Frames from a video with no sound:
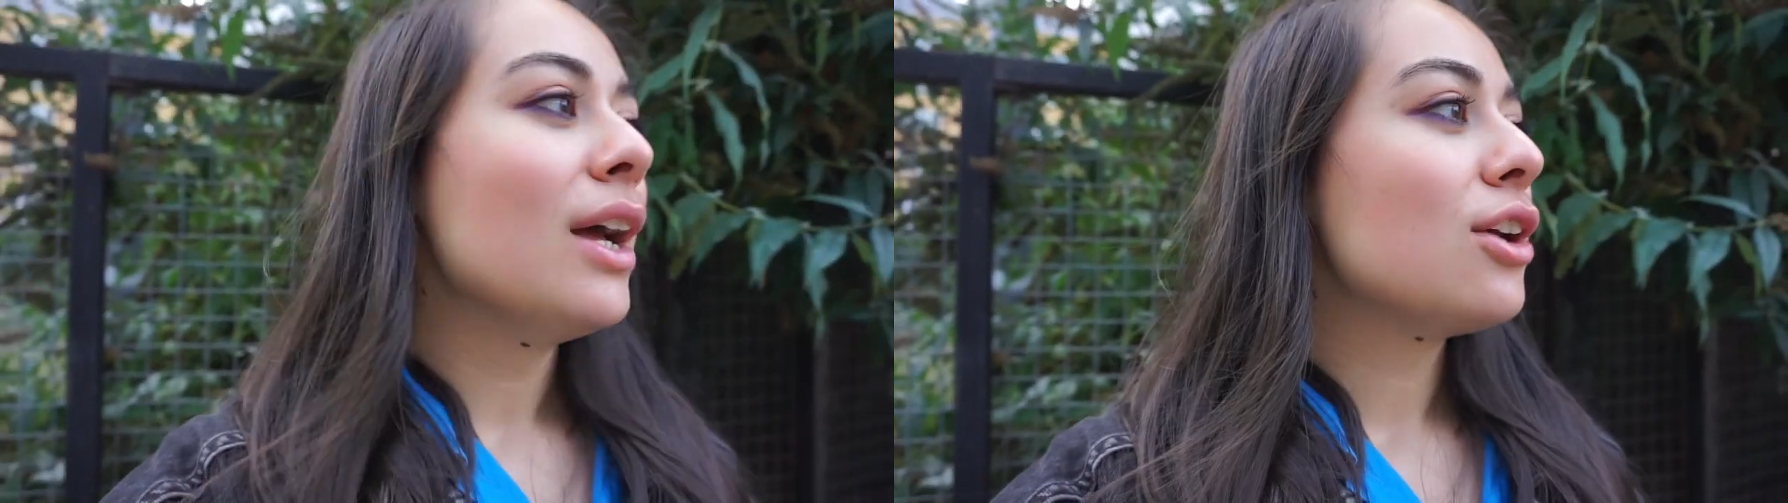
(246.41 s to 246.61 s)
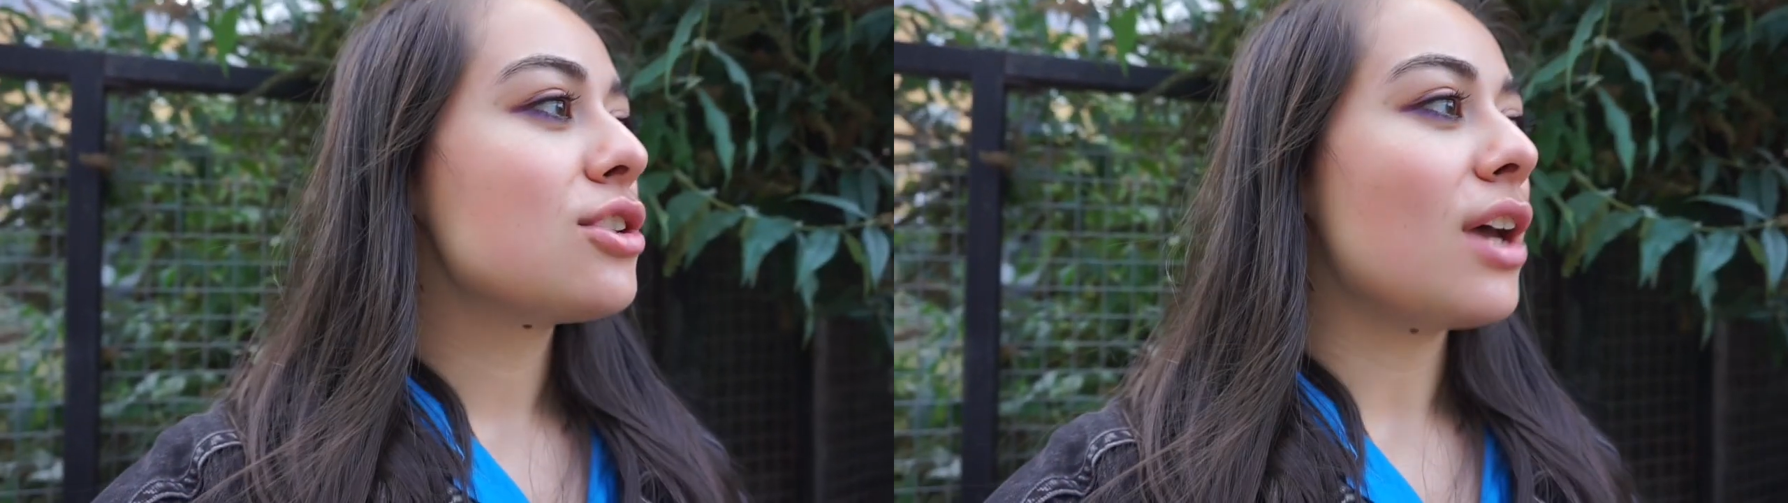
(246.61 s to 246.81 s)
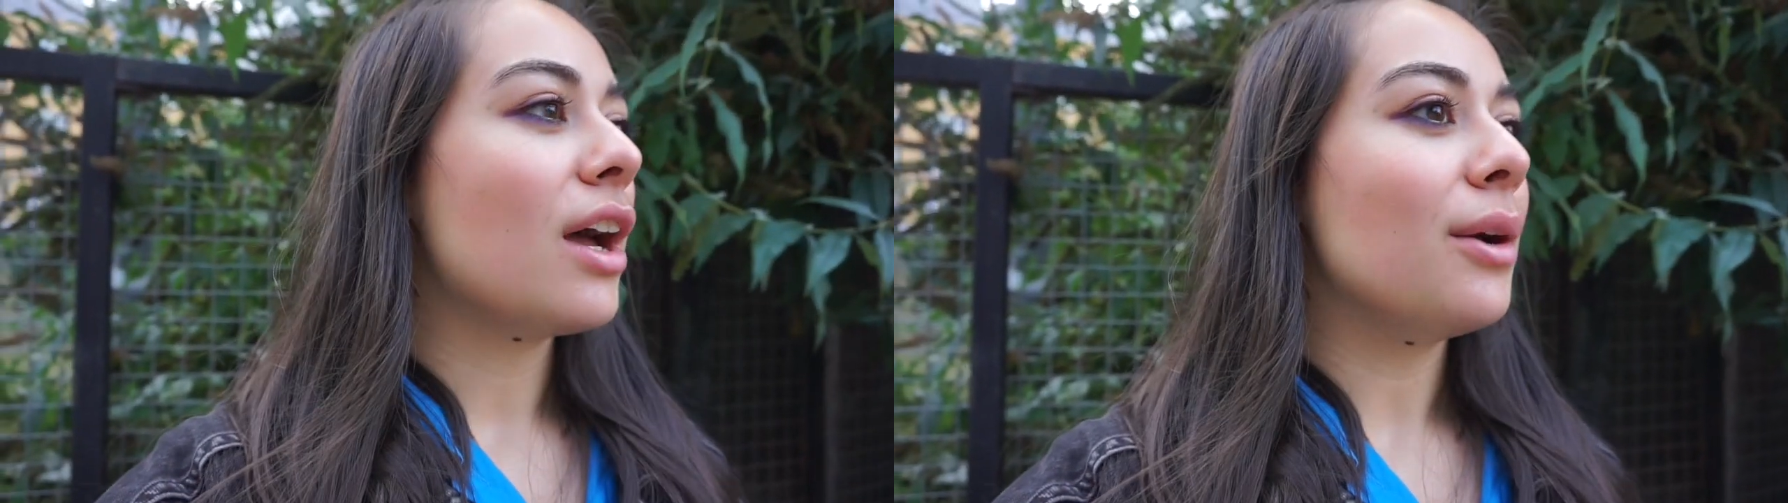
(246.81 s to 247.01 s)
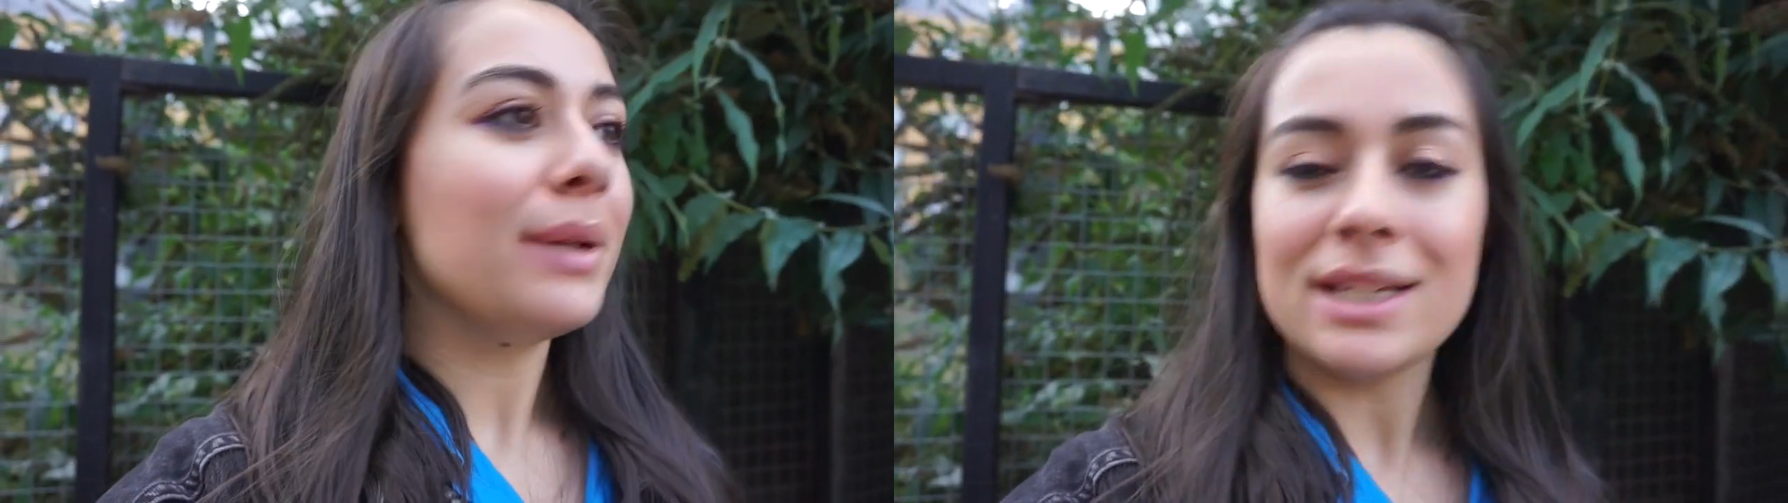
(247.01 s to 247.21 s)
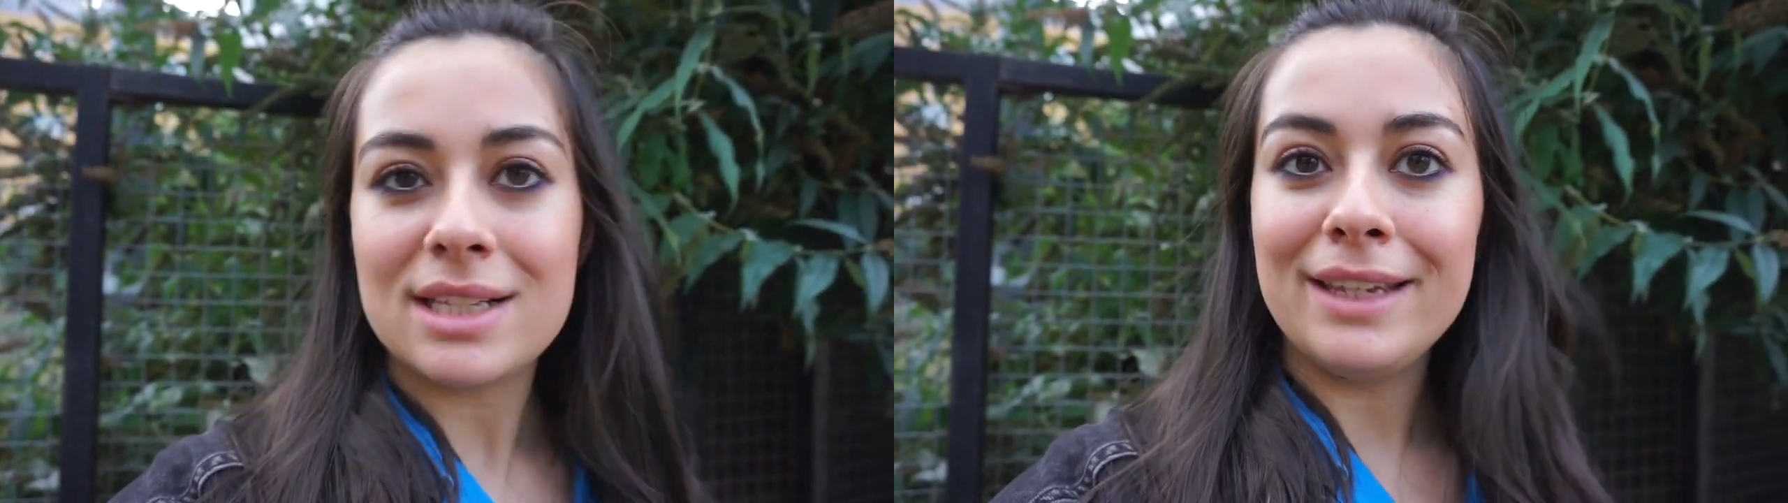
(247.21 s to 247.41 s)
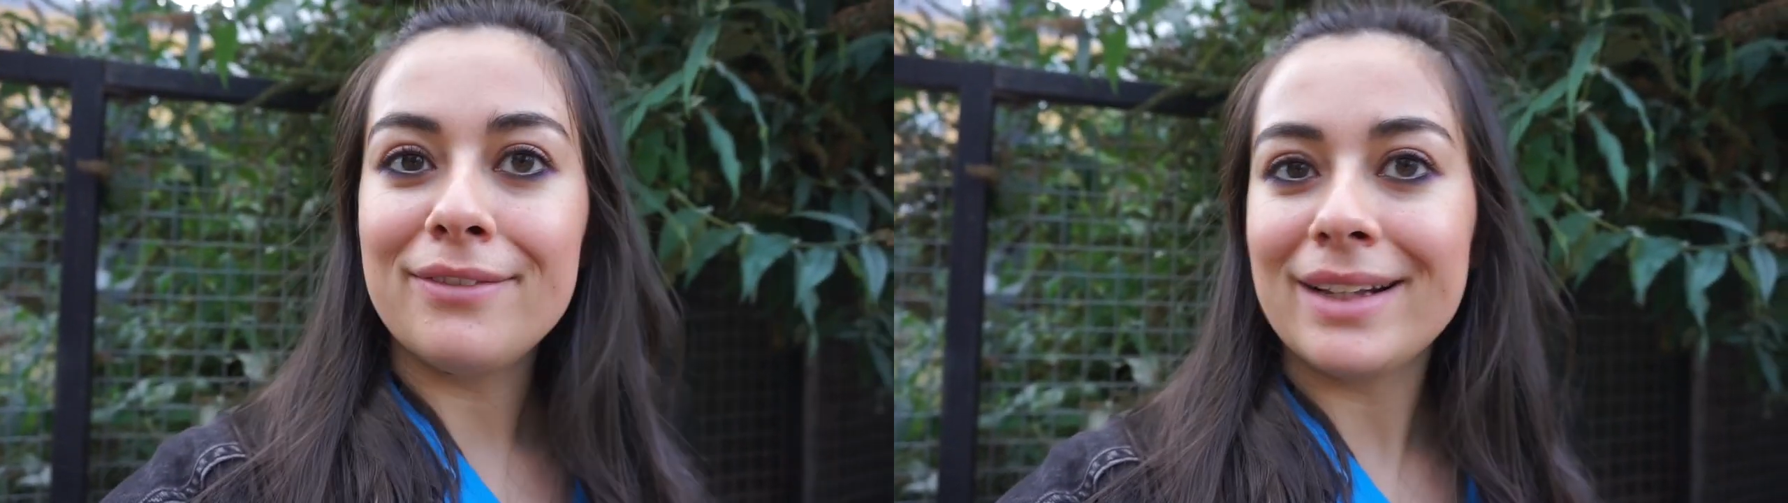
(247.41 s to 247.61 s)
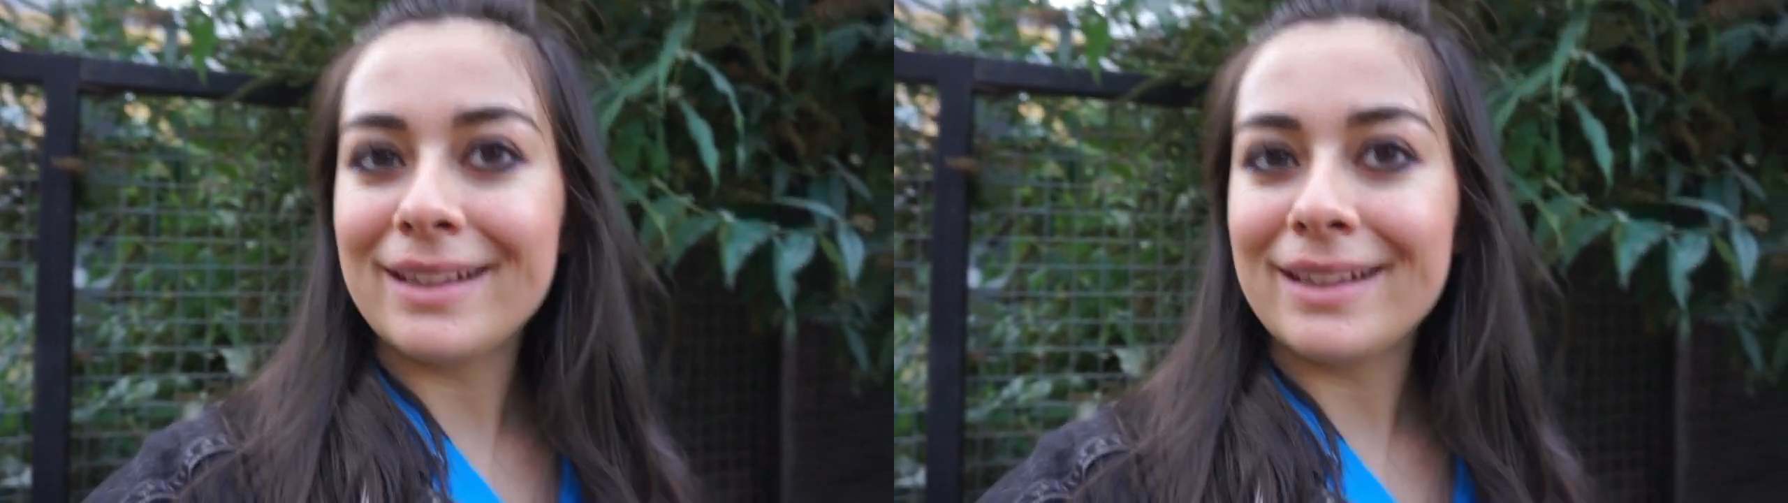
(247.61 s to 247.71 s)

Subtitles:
So I need to leave a